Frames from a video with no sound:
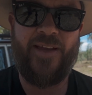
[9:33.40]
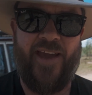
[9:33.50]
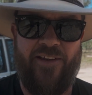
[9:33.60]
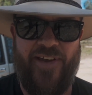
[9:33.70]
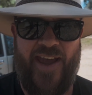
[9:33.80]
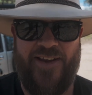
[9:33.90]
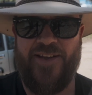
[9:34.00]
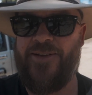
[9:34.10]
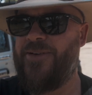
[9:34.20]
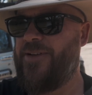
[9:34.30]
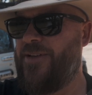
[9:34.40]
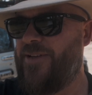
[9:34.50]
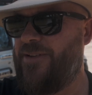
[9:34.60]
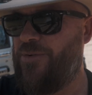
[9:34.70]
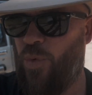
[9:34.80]
have had
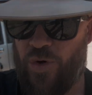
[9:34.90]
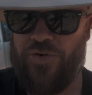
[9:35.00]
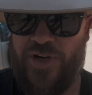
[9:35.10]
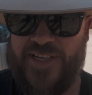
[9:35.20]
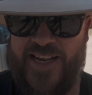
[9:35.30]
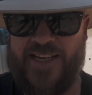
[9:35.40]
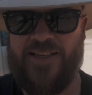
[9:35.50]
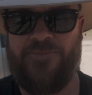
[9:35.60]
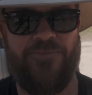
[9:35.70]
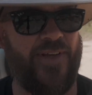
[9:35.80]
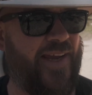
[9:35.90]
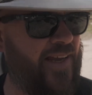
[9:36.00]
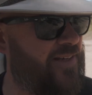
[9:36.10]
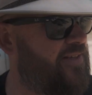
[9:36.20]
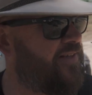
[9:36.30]
water in the tank,
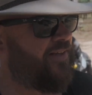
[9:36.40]
and